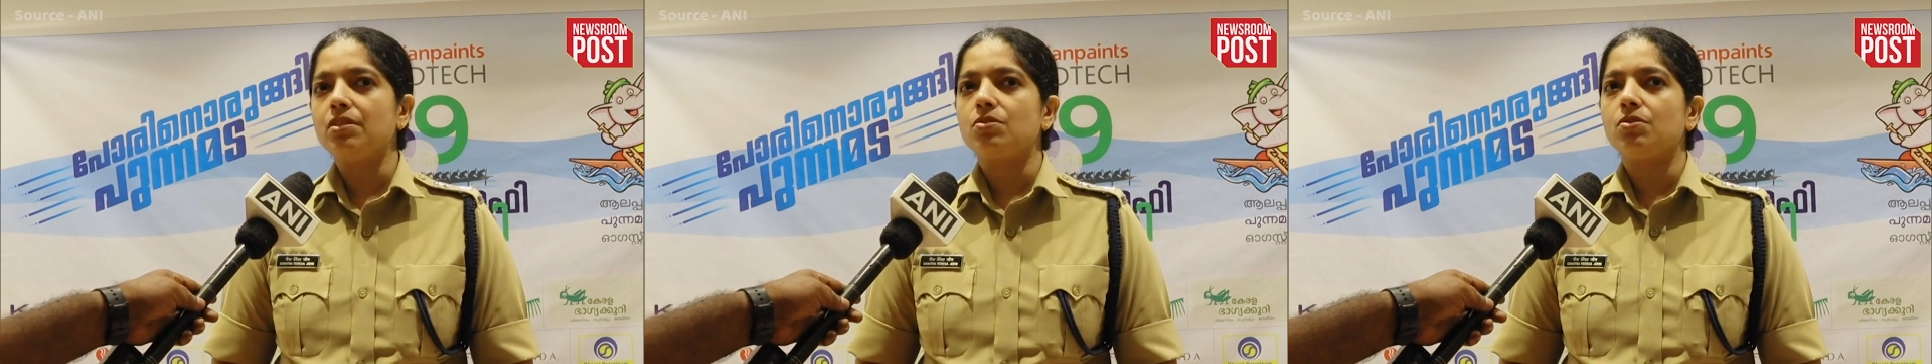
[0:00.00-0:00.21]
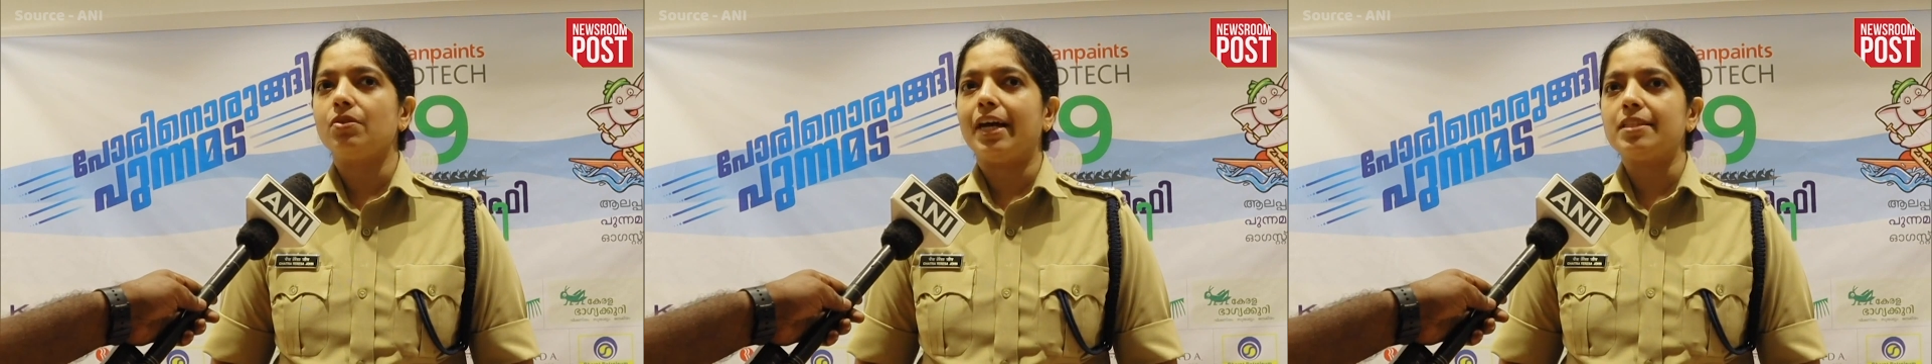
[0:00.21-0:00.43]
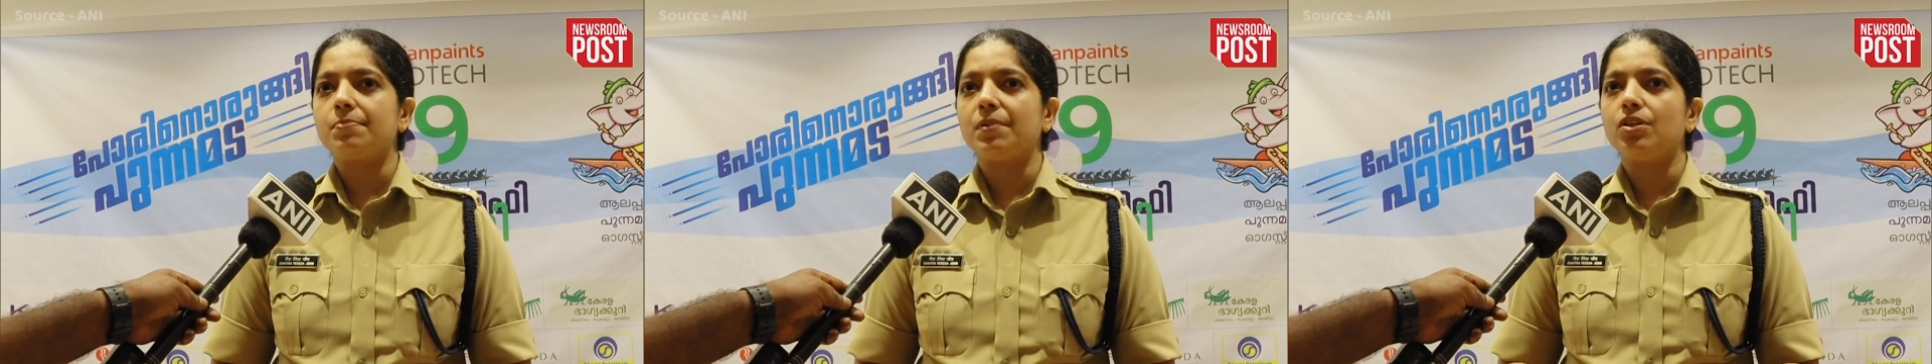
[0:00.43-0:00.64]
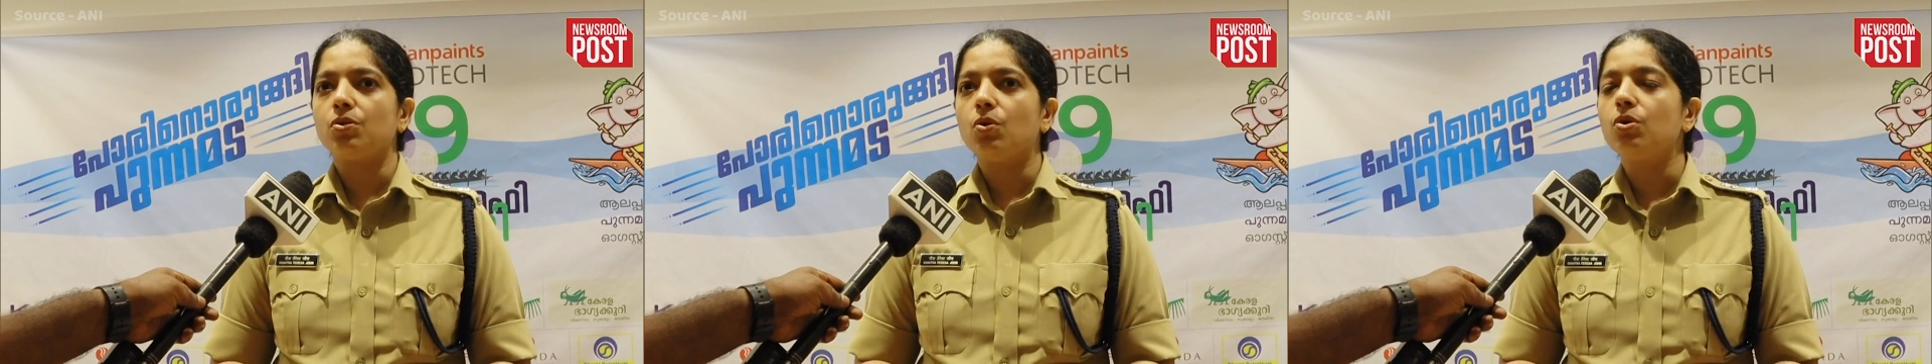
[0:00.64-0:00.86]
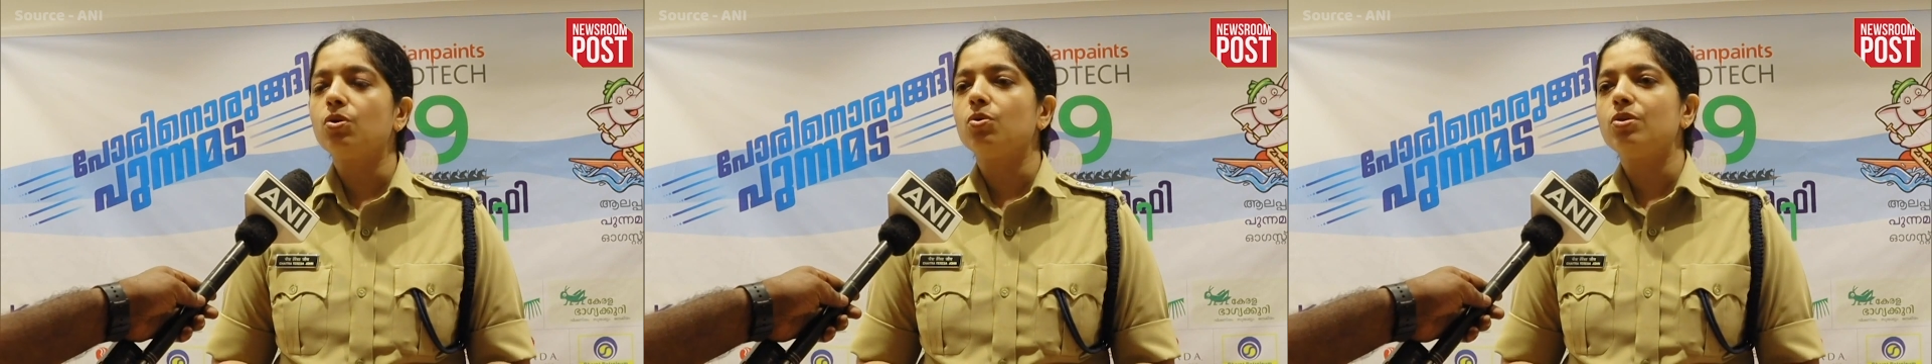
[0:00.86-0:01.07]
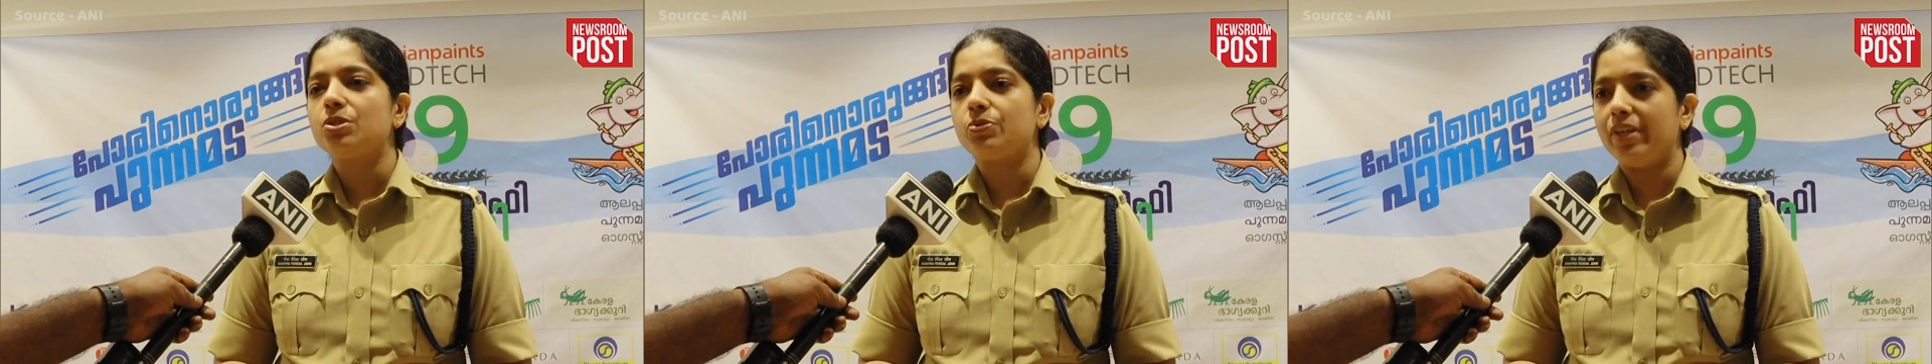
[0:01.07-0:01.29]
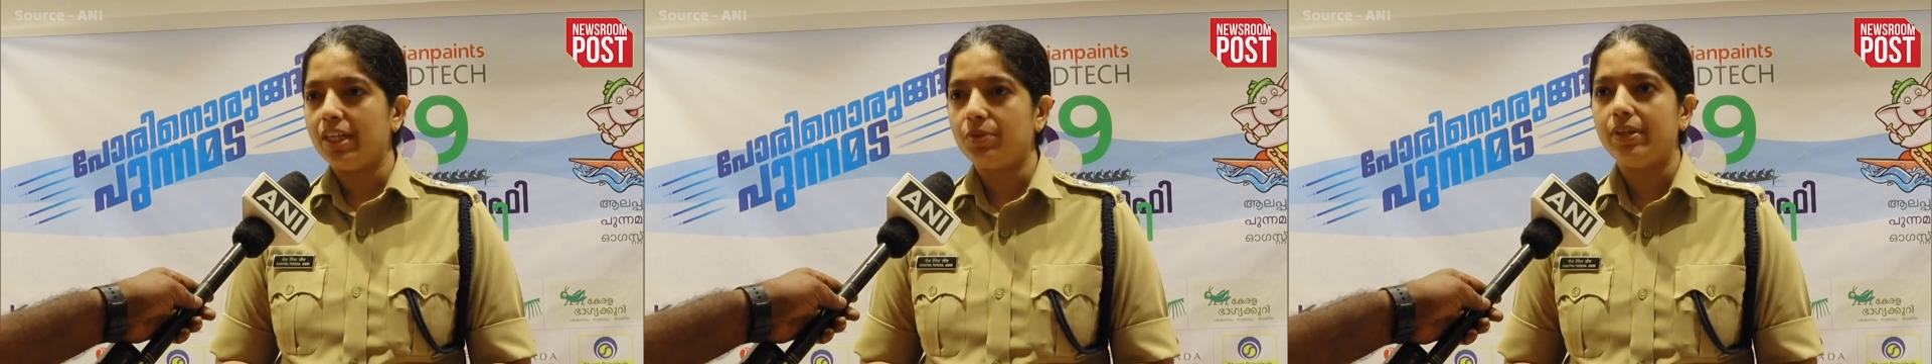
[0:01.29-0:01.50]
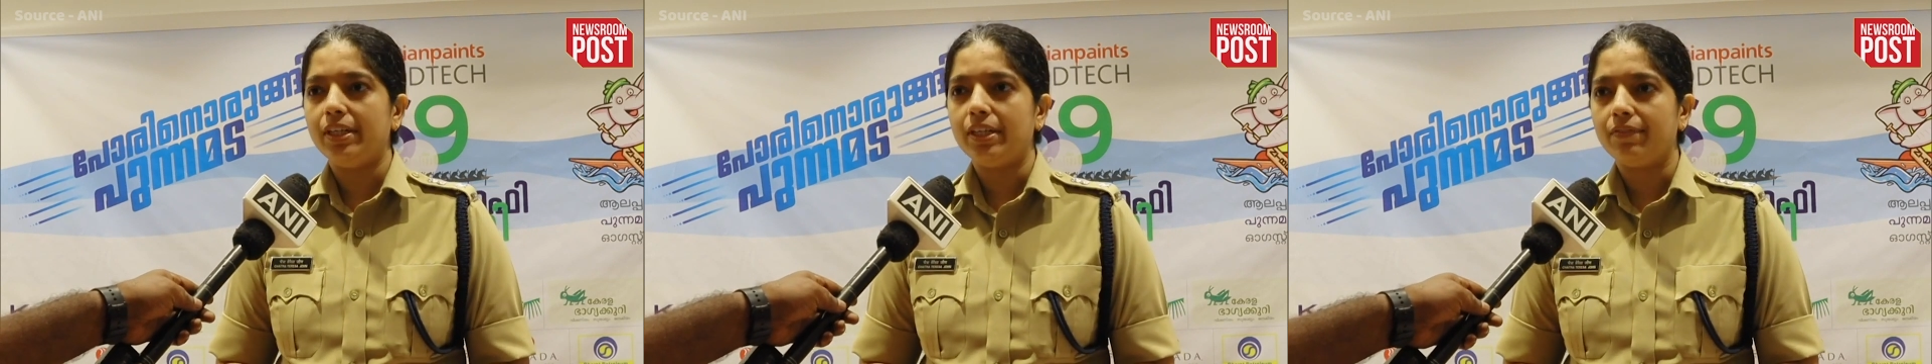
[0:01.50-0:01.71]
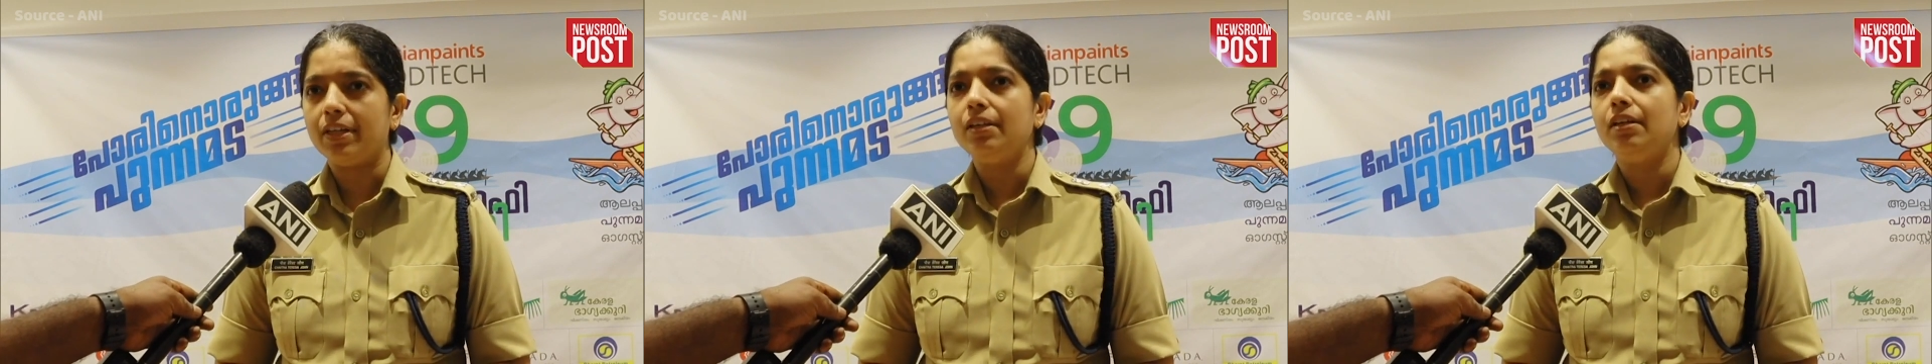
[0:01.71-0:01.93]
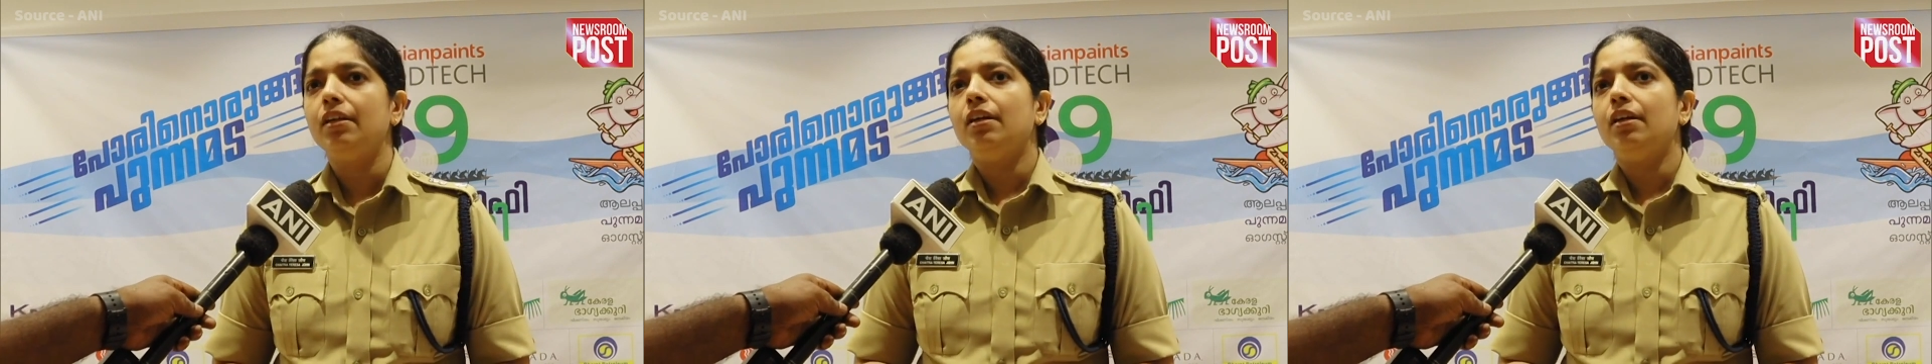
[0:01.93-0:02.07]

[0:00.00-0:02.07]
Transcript: So, as per drone rules 2021,